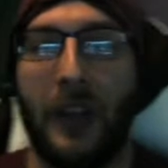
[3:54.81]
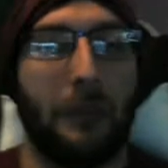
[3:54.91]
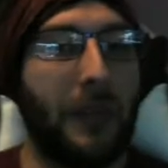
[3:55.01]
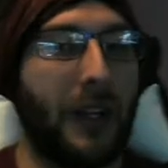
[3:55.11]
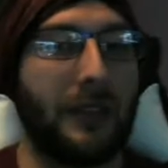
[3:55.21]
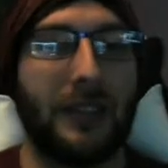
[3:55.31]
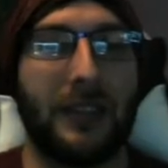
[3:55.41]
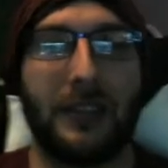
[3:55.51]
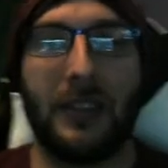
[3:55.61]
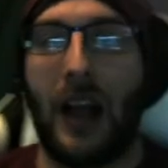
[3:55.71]
because this
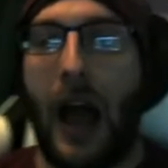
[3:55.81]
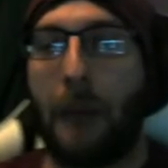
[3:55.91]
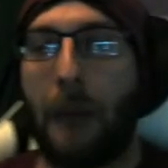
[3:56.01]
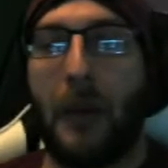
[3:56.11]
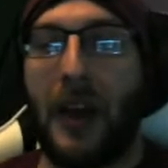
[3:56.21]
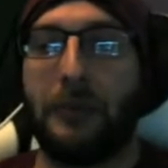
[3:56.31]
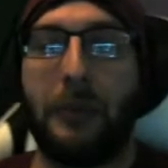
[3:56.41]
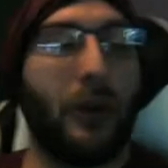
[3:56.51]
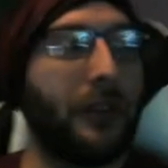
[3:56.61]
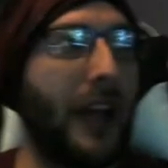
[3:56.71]
isn't an optimized
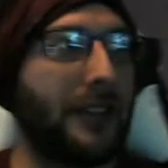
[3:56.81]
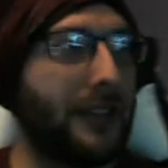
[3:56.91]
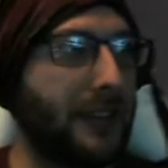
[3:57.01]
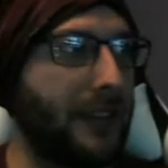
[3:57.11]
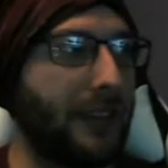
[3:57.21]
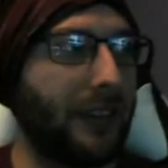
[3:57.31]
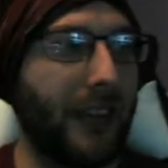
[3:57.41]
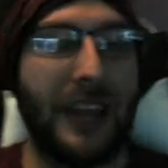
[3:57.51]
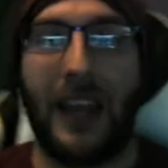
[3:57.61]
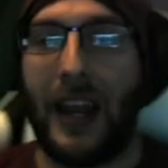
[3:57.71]
build, guys. This isn't
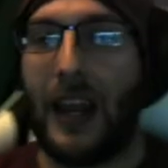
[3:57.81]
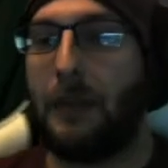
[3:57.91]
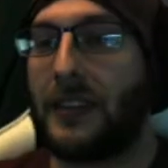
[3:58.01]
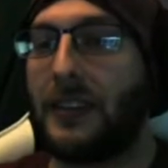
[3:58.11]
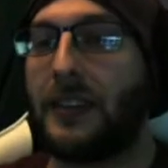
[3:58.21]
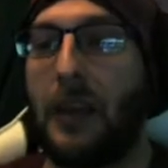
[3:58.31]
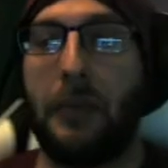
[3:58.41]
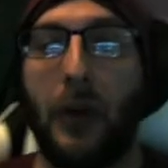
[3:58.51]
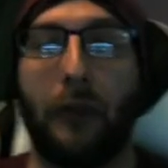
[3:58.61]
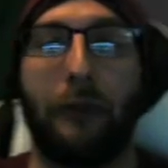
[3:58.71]
late game. This is a
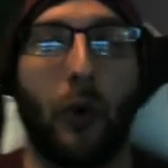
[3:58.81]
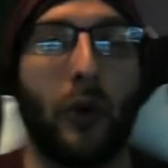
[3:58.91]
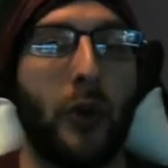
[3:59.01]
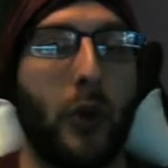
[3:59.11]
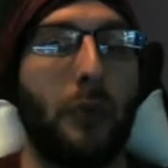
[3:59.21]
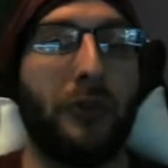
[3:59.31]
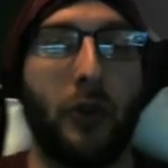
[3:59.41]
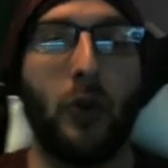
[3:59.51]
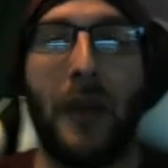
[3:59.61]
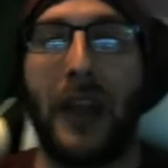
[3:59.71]
build for noobs to make